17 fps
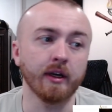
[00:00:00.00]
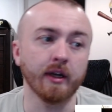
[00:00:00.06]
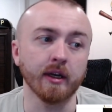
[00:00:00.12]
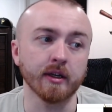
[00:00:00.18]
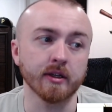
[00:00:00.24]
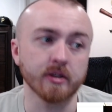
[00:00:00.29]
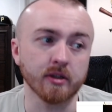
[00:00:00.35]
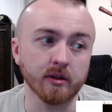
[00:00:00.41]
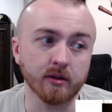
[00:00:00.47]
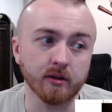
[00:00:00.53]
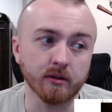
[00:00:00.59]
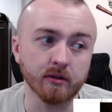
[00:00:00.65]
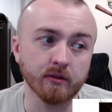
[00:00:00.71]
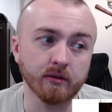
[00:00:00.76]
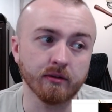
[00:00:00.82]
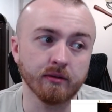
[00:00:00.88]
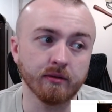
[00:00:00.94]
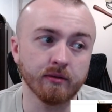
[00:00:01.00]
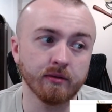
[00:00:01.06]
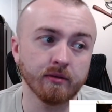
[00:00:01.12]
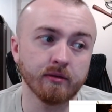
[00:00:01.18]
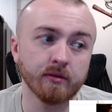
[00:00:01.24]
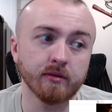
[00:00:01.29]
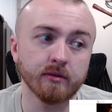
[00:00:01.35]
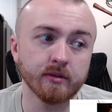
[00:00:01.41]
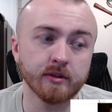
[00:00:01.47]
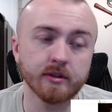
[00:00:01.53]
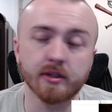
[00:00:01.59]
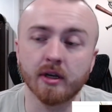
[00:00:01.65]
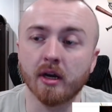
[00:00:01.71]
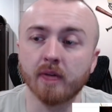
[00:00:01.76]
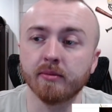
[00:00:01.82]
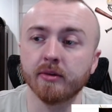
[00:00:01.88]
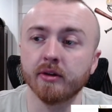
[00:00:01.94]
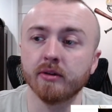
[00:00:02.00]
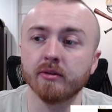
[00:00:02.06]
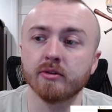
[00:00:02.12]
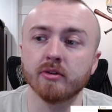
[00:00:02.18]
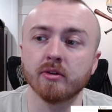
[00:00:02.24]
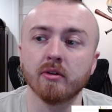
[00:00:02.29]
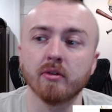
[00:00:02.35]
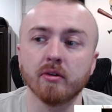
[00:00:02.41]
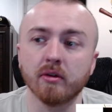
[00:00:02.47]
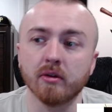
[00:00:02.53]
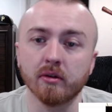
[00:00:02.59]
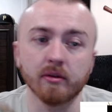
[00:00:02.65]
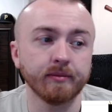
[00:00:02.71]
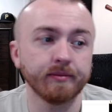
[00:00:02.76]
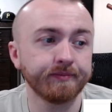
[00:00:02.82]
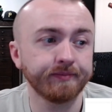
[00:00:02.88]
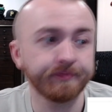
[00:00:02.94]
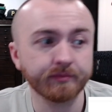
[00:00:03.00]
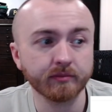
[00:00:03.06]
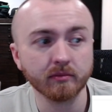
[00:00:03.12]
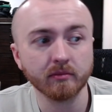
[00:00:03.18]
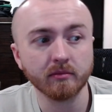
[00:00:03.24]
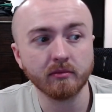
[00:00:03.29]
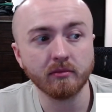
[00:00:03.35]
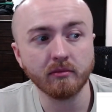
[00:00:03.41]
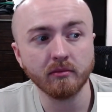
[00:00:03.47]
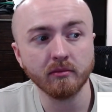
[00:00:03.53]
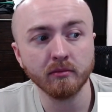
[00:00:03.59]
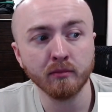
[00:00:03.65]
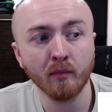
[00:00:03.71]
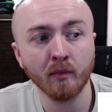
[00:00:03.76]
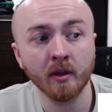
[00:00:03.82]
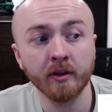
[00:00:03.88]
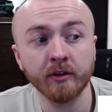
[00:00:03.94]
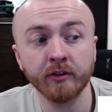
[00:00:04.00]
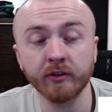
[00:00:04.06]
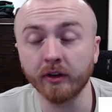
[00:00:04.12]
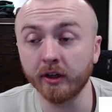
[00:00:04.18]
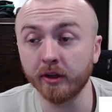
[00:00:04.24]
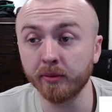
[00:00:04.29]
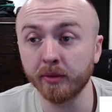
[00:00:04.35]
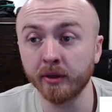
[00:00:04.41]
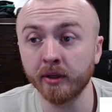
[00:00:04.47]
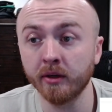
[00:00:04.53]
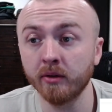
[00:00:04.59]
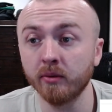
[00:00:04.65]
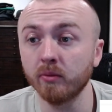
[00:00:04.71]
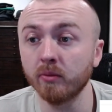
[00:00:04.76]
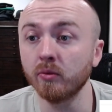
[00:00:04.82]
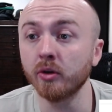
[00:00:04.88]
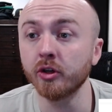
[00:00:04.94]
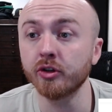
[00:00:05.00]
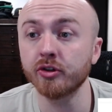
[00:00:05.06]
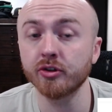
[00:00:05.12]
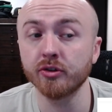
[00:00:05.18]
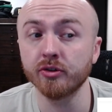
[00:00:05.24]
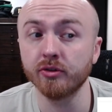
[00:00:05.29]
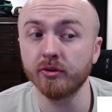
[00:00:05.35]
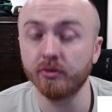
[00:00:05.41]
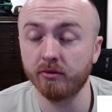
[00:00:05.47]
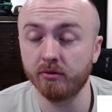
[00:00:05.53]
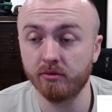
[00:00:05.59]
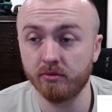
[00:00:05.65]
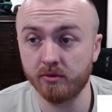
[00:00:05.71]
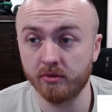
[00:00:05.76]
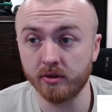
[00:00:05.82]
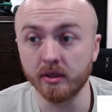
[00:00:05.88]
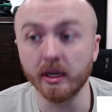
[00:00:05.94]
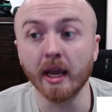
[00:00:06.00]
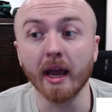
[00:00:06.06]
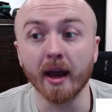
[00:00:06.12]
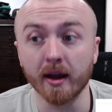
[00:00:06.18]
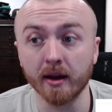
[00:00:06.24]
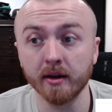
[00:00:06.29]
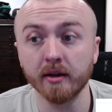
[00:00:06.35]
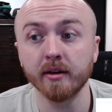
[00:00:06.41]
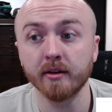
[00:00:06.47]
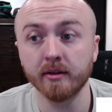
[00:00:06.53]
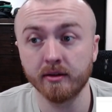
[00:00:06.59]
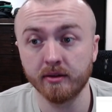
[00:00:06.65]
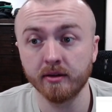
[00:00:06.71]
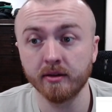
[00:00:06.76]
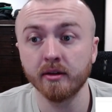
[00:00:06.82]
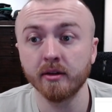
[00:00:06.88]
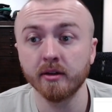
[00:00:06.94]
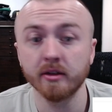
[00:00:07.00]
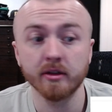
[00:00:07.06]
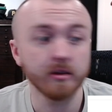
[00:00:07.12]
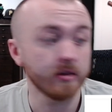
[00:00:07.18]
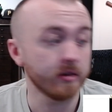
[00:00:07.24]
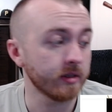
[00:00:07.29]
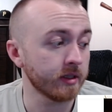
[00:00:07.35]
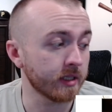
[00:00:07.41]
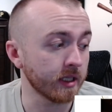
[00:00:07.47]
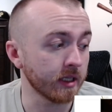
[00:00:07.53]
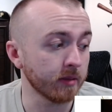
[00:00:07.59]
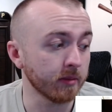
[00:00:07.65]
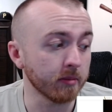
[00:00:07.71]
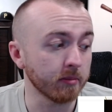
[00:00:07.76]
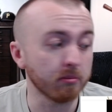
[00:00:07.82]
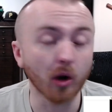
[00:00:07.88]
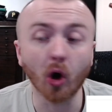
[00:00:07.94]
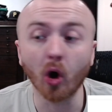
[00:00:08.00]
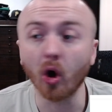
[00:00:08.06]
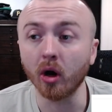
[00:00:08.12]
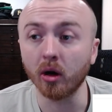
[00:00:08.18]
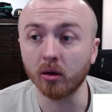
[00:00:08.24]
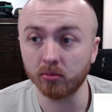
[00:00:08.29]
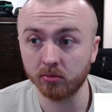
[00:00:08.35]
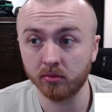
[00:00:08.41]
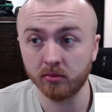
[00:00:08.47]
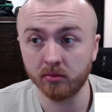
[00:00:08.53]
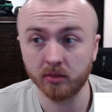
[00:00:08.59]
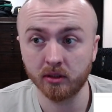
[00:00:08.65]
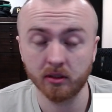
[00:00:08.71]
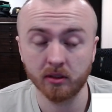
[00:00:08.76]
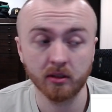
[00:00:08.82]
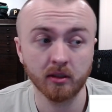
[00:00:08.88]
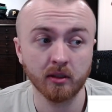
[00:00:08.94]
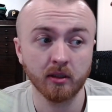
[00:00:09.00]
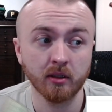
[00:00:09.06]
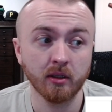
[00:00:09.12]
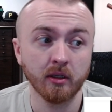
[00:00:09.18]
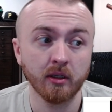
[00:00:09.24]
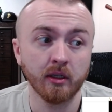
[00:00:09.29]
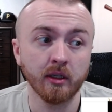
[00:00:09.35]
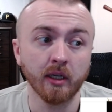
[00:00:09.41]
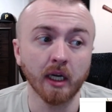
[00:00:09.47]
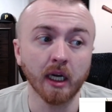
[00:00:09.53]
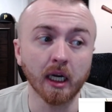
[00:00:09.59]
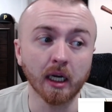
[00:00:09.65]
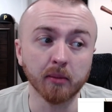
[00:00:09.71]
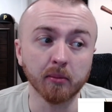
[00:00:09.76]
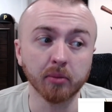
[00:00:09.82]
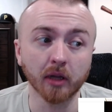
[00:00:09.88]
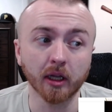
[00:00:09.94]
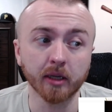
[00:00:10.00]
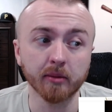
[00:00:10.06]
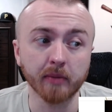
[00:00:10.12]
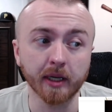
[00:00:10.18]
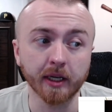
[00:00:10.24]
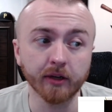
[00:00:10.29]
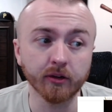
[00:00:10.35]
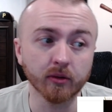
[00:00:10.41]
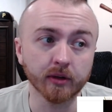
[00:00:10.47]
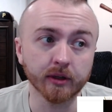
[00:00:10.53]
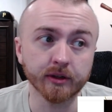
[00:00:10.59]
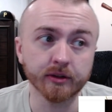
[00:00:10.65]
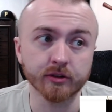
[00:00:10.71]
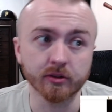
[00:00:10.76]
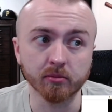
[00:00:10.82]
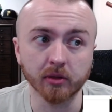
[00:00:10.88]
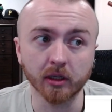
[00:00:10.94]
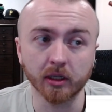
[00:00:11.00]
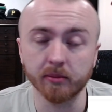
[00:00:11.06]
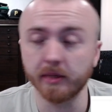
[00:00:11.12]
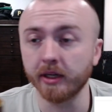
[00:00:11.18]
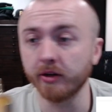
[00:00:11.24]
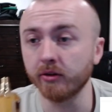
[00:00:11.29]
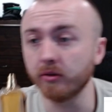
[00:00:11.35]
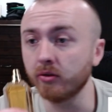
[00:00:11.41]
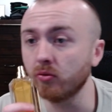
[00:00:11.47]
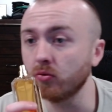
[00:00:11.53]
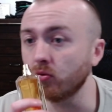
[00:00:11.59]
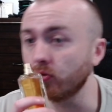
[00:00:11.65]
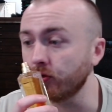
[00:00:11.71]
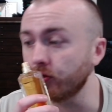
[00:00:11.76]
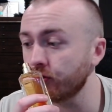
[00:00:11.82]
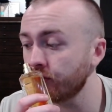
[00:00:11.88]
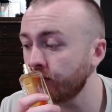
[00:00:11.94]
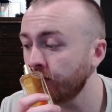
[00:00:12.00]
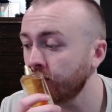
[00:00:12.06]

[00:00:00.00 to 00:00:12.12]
So top notes are cinnamon, which, yeah, cinnamon bomb. Blood mandarin, so blood mandarin orange.